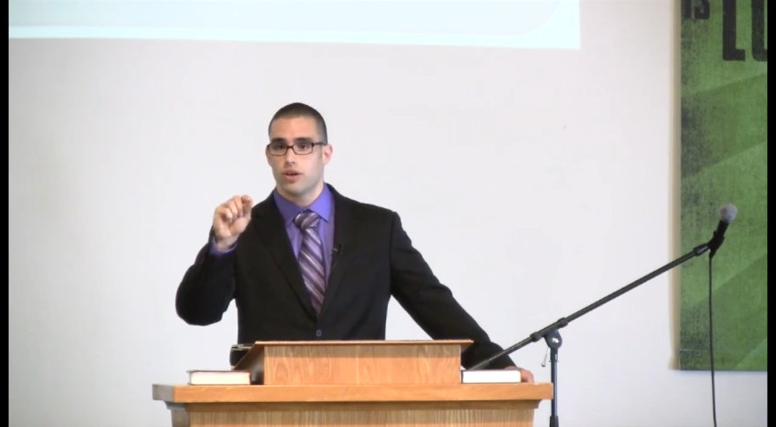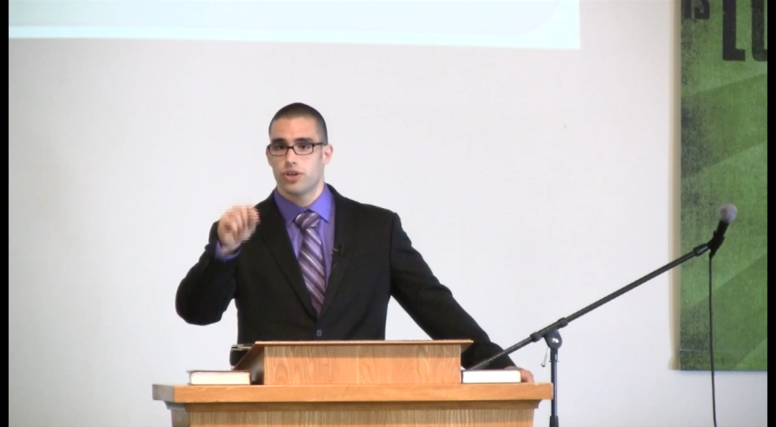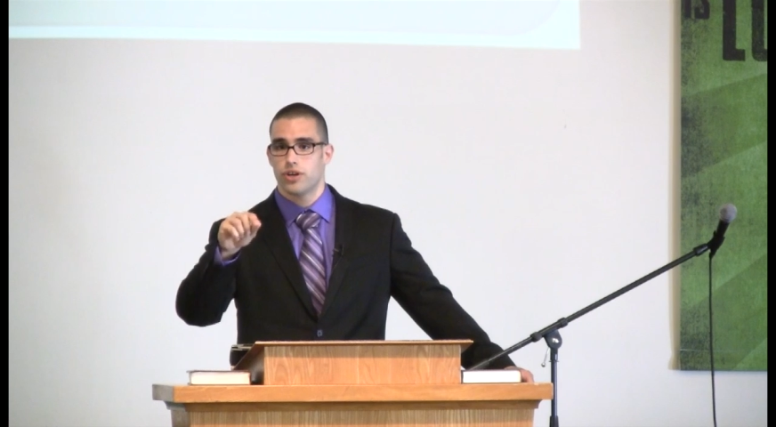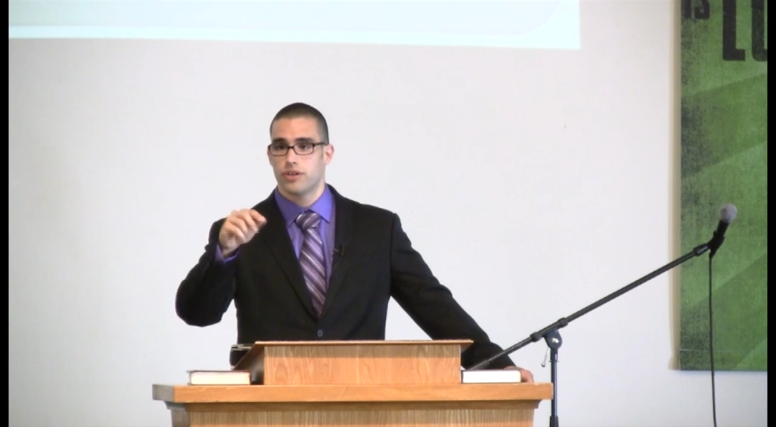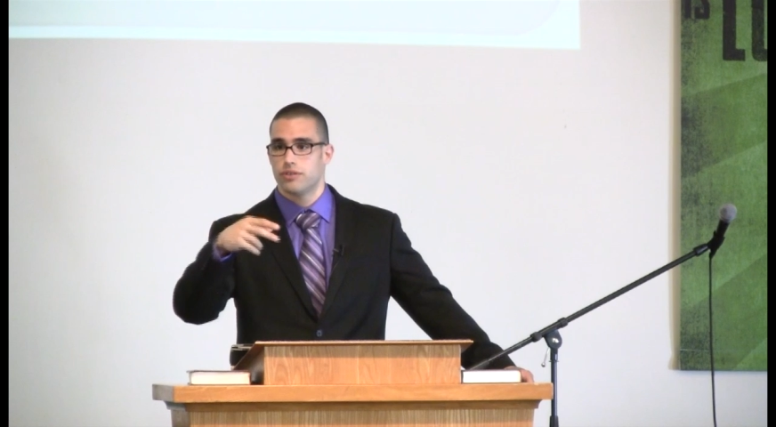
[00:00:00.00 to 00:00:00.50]
a
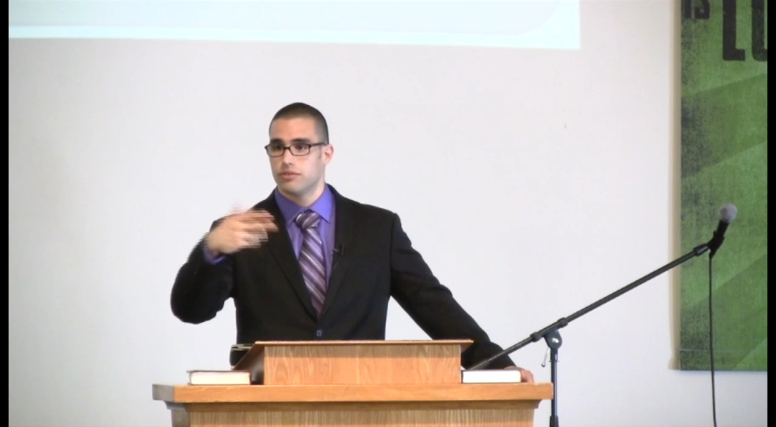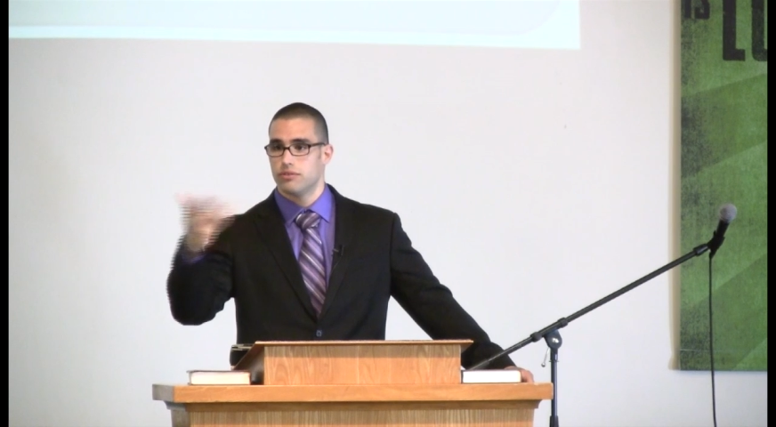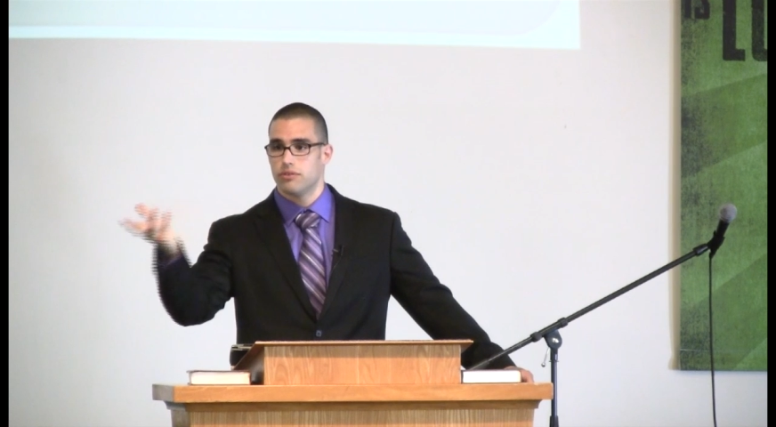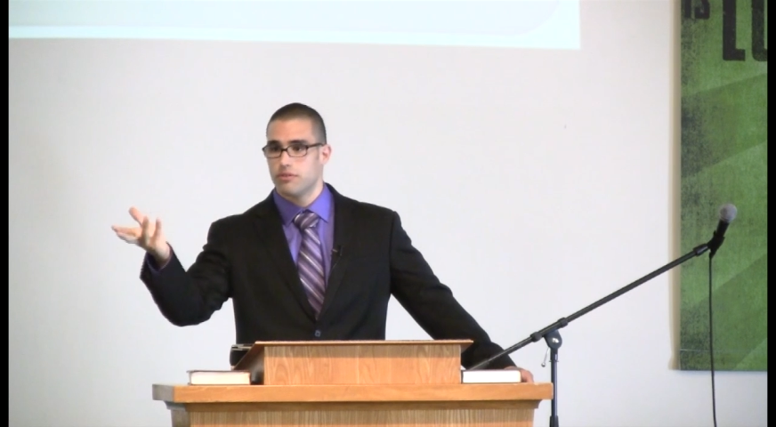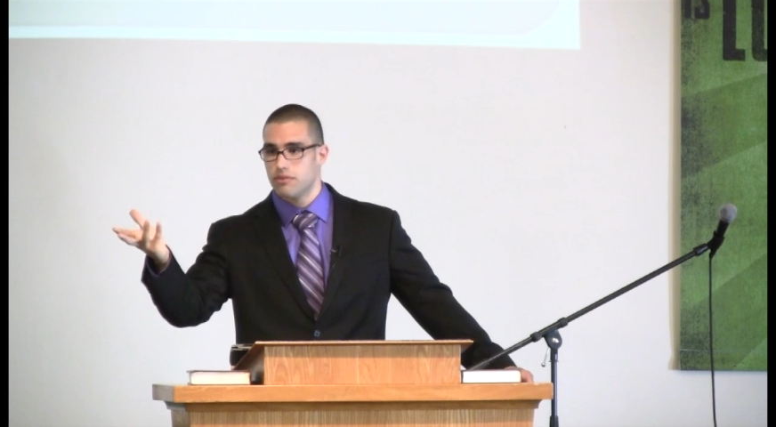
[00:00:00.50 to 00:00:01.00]
good?
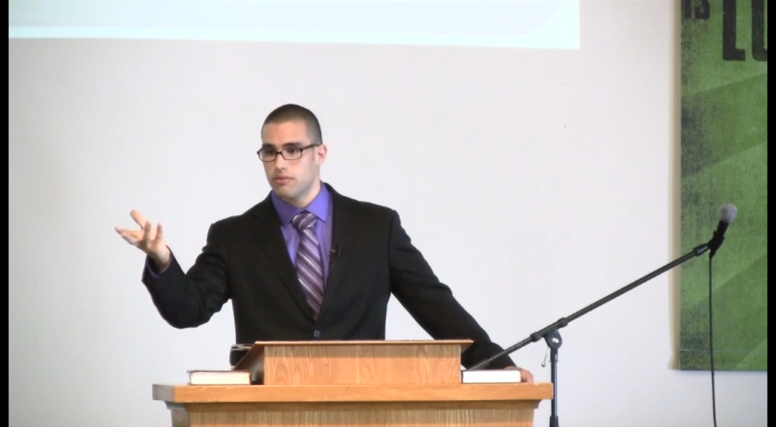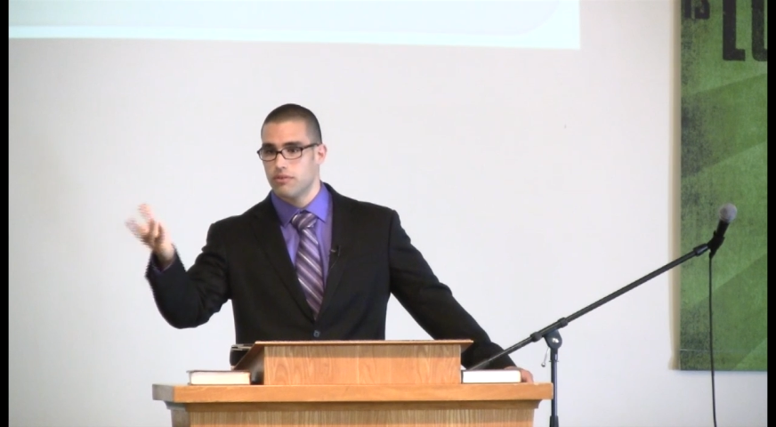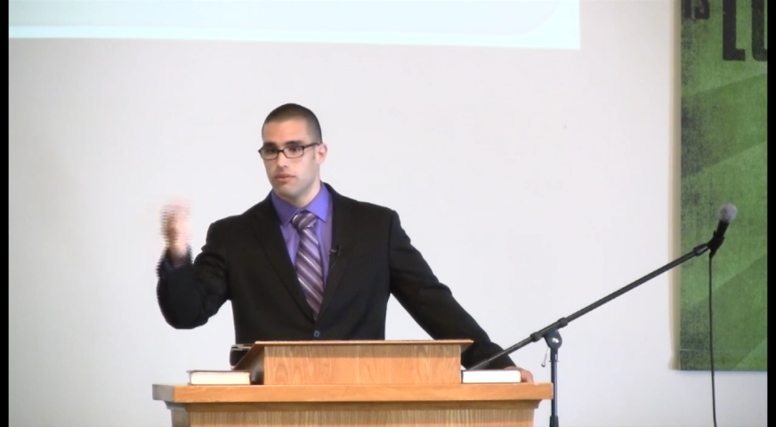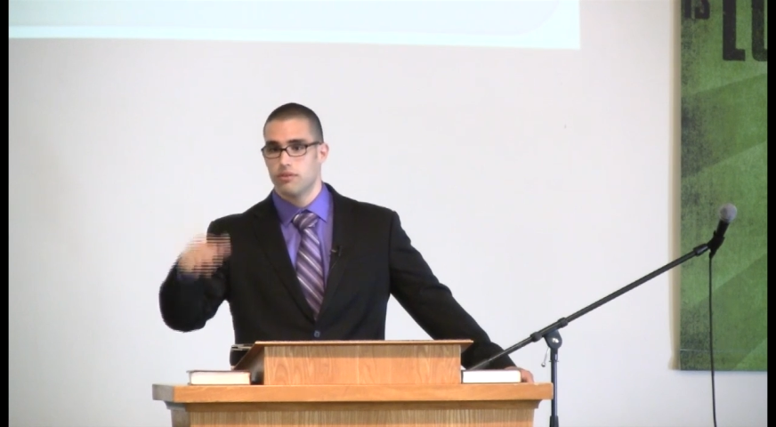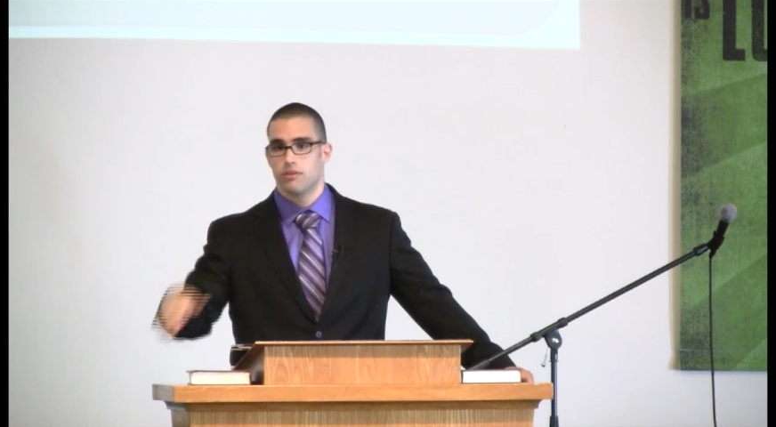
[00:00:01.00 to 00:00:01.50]

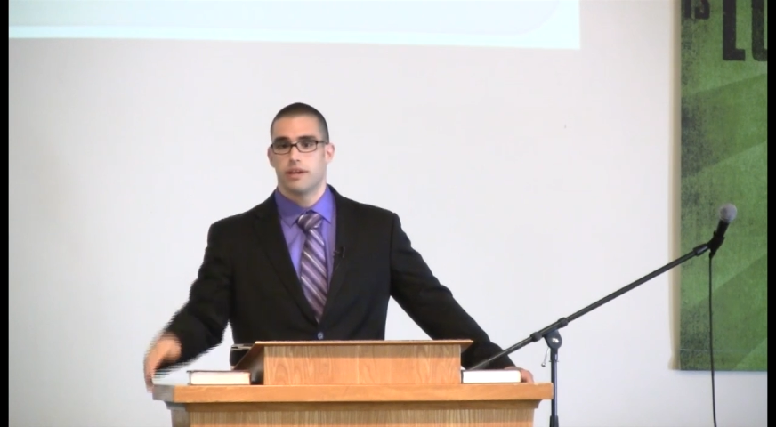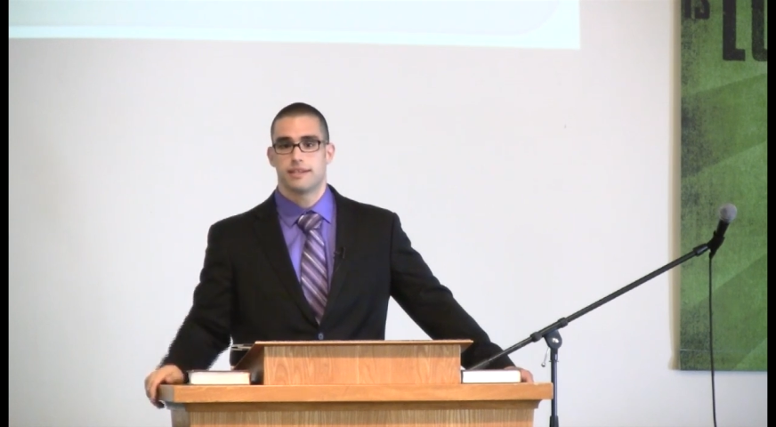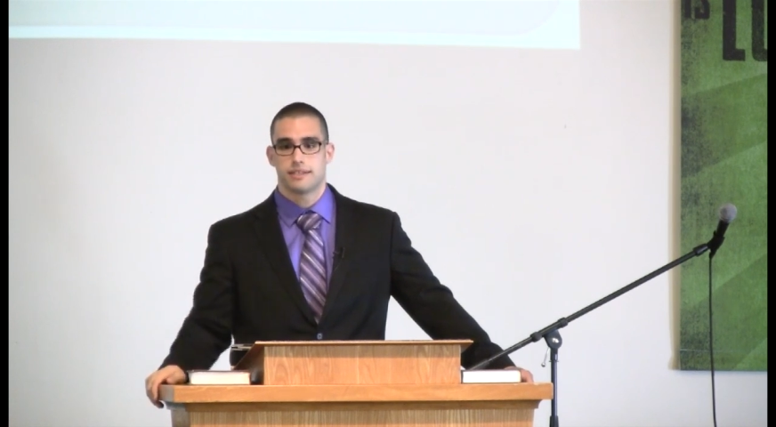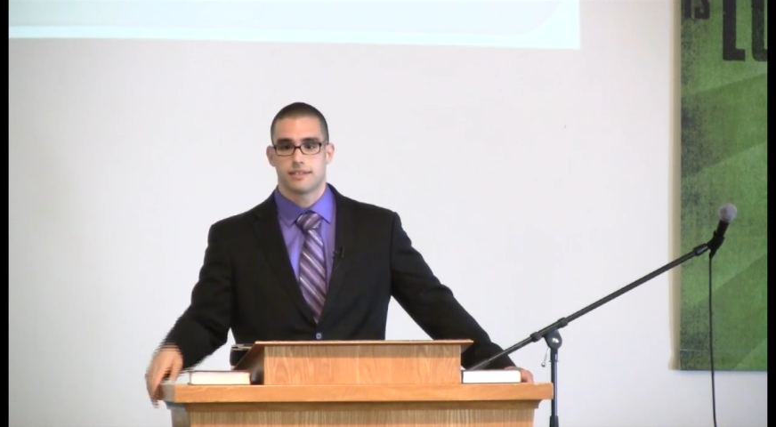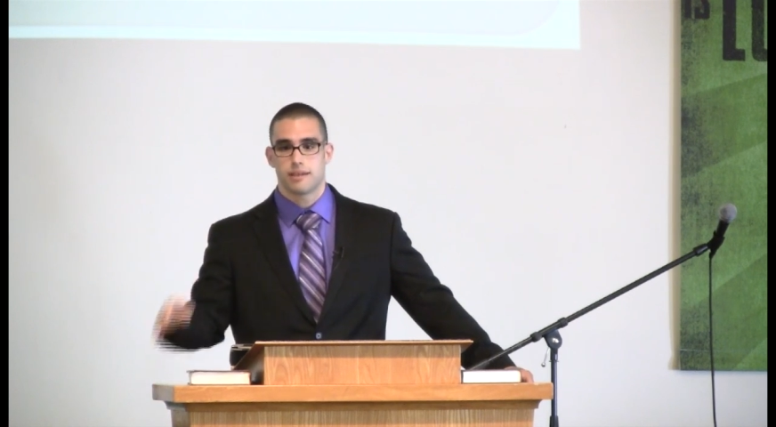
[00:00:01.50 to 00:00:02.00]

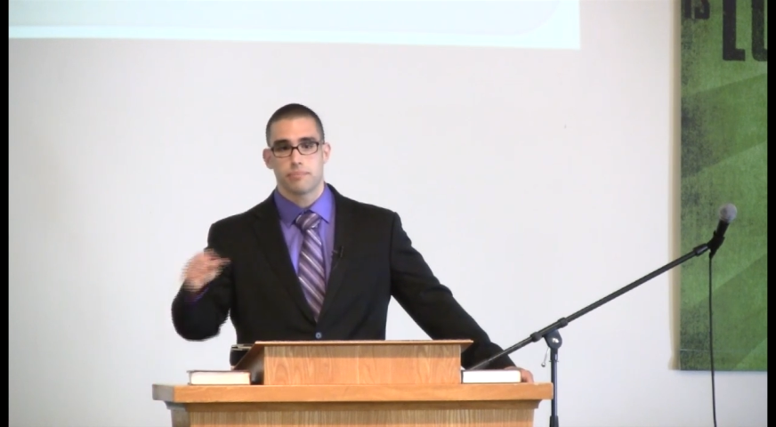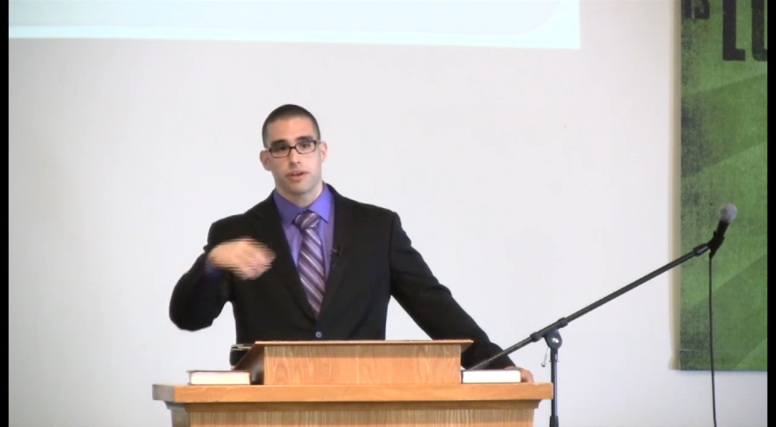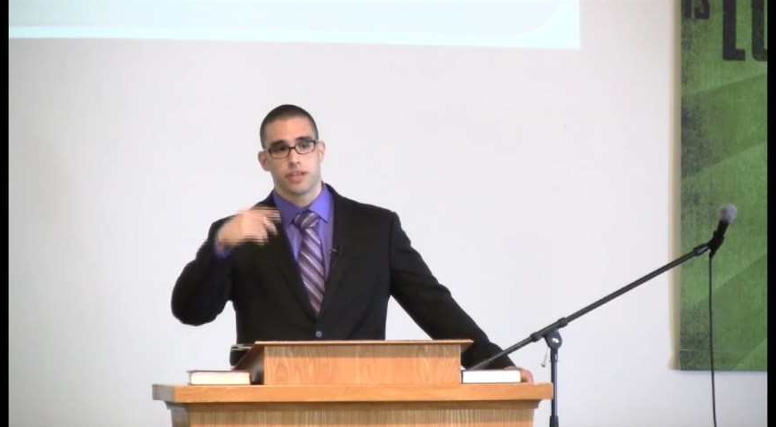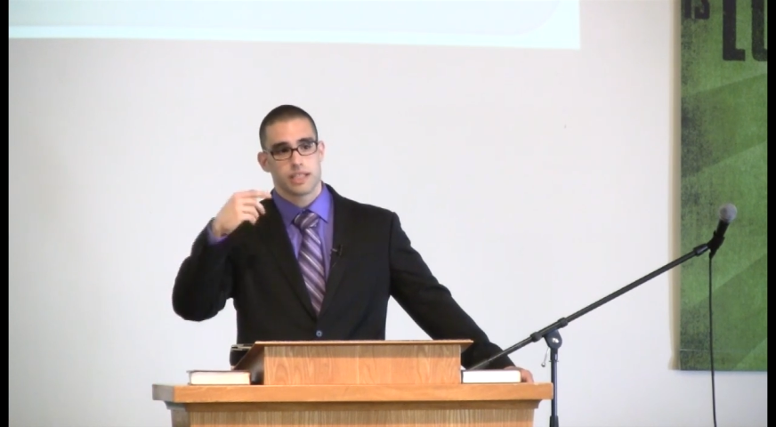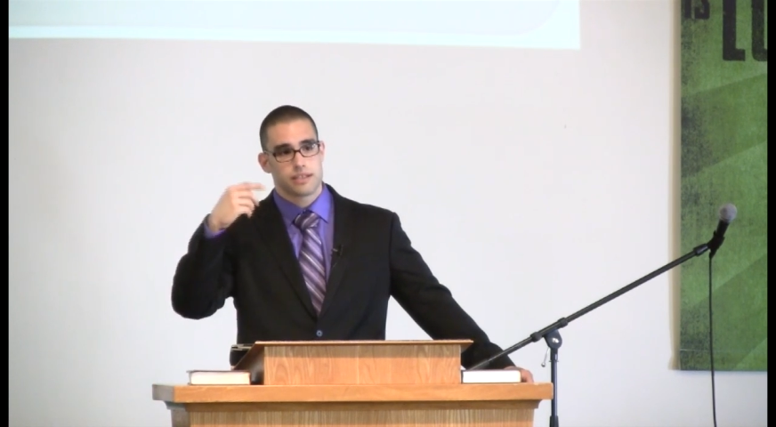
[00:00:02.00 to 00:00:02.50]
Is it
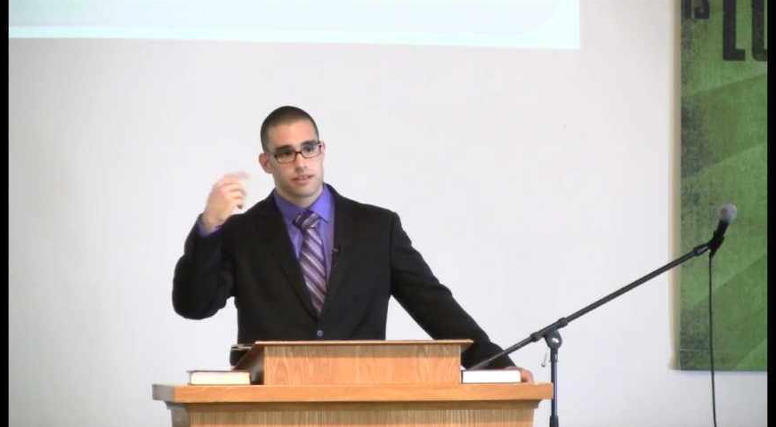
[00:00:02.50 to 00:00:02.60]
simply